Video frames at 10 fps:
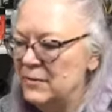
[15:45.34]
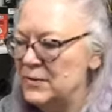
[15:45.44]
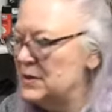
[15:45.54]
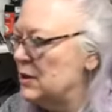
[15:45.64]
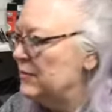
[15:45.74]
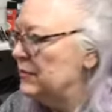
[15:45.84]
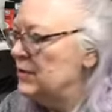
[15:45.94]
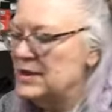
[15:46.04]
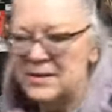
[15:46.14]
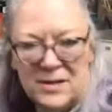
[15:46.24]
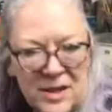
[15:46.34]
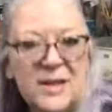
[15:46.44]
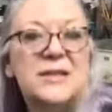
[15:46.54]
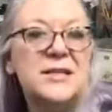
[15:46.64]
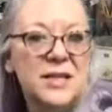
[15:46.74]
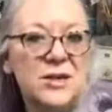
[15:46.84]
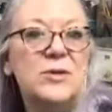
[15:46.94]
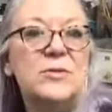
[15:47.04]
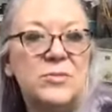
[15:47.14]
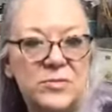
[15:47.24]
even the liver of sulfur, it's going
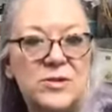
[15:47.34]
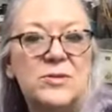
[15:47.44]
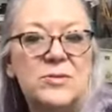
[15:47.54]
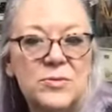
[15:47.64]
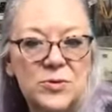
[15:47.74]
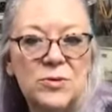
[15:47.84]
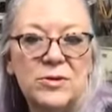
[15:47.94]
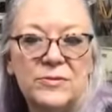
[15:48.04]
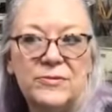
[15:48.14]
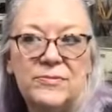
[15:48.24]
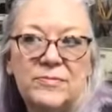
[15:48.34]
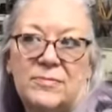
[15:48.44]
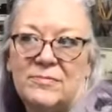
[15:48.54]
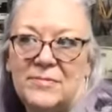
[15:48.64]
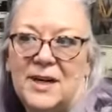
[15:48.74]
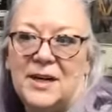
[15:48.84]
to continue to sort of